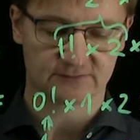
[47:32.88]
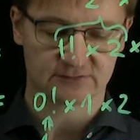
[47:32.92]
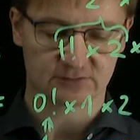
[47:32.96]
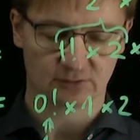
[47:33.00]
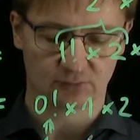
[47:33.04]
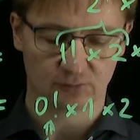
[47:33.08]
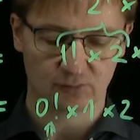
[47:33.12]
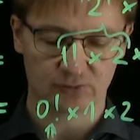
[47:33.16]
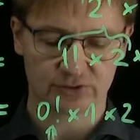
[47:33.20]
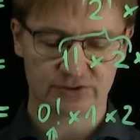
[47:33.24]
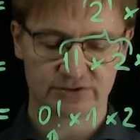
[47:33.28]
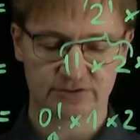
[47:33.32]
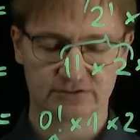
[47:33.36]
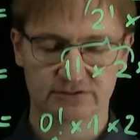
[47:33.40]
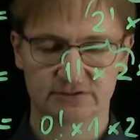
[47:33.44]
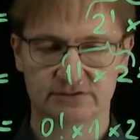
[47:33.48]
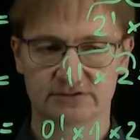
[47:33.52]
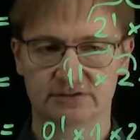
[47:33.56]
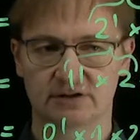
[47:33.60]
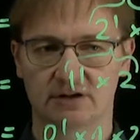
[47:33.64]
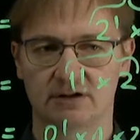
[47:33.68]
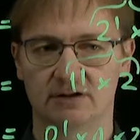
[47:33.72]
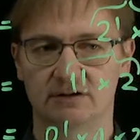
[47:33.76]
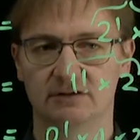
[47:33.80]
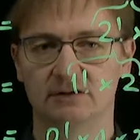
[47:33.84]
solutions
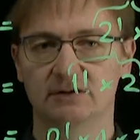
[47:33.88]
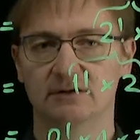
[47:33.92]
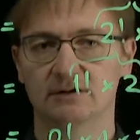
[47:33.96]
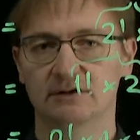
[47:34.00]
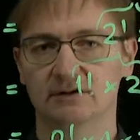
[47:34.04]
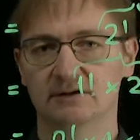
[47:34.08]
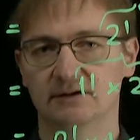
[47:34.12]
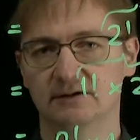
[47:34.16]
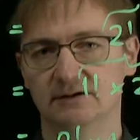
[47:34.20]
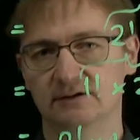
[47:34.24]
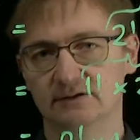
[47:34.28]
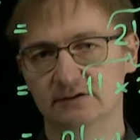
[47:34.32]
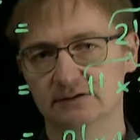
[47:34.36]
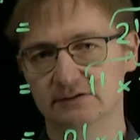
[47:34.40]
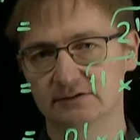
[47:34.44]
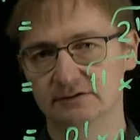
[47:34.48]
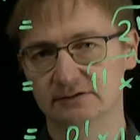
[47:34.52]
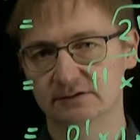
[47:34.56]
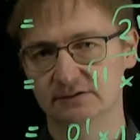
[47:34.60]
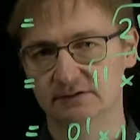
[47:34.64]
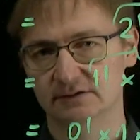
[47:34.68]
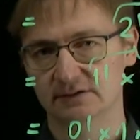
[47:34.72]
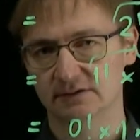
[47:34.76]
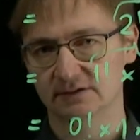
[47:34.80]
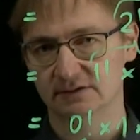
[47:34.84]
are
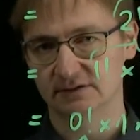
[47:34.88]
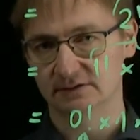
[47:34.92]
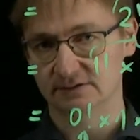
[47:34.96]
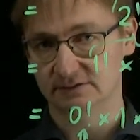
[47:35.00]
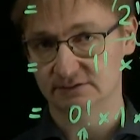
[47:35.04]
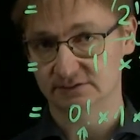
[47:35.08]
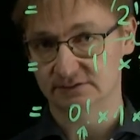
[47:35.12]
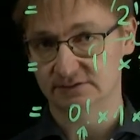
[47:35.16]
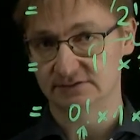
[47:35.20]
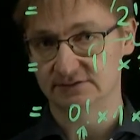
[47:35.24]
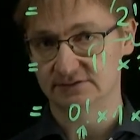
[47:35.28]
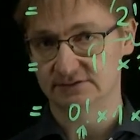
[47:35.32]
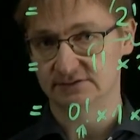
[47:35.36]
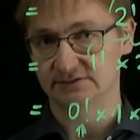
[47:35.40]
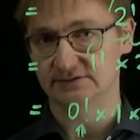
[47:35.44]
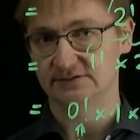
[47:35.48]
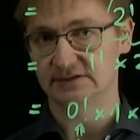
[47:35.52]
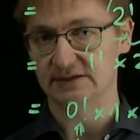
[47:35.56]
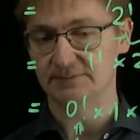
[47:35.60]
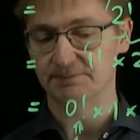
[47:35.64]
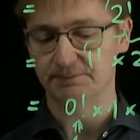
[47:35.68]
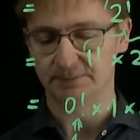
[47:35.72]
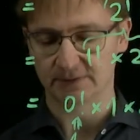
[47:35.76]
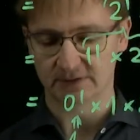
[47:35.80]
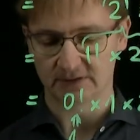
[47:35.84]

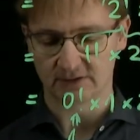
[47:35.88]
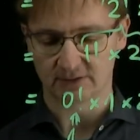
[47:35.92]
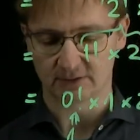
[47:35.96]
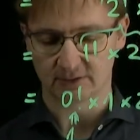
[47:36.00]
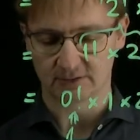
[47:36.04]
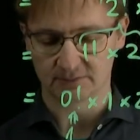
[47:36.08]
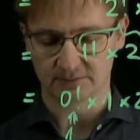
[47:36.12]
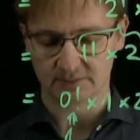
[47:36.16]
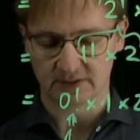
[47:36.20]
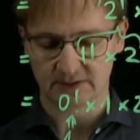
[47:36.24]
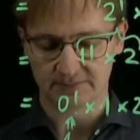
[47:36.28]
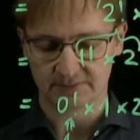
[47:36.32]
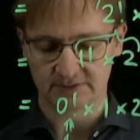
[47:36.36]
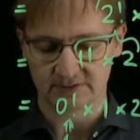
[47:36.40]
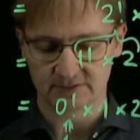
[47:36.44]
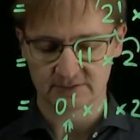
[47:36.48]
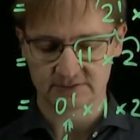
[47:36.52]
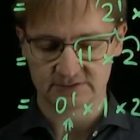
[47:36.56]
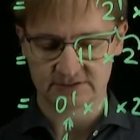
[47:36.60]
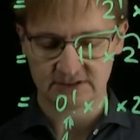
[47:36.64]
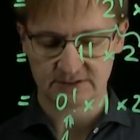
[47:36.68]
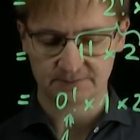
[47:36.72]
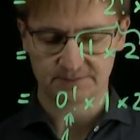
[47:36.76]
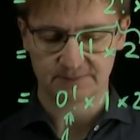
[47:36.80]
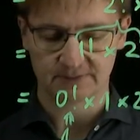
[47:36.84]
simpler, or maybe not
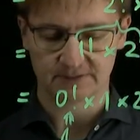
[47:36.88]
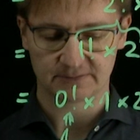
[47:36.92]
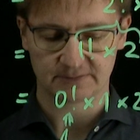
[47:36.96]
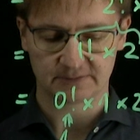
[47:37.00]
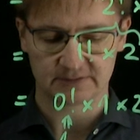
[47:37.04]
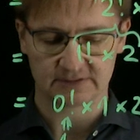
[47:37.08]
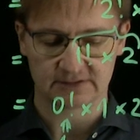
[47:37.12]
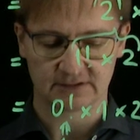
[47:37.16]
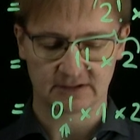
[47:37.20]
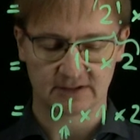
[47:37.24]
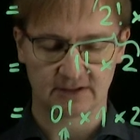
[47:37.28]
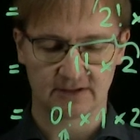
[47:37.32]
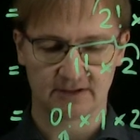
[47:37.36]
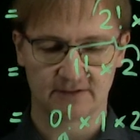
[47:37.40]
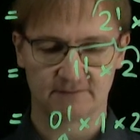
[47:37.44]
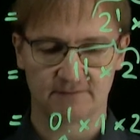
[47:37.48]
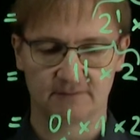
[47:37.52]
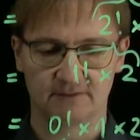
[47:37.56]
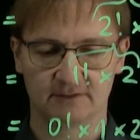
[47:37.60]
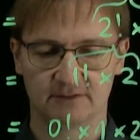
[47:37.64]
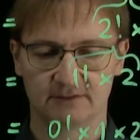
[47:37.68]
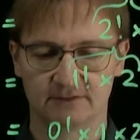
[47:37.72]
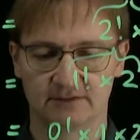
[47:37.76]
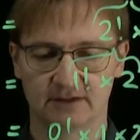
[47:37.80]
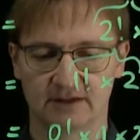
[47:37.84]
simpler, but
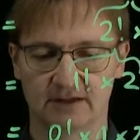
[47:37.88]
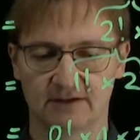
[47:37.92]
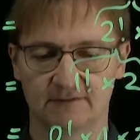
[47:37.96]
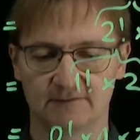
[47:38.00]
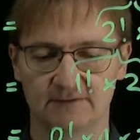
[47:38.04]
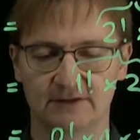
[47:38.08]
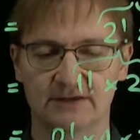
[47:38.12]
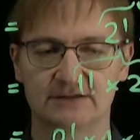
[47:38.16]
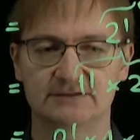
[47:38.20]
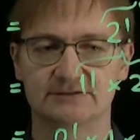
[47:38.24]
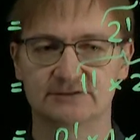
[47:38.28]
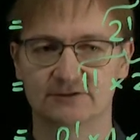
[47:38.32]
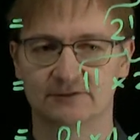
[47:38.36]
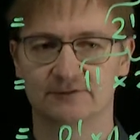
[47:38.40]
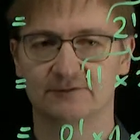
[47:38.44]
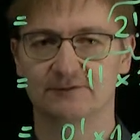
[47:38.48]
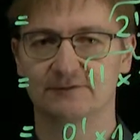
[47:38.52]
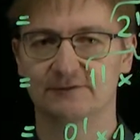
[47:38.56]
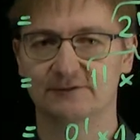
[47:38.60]
they have less of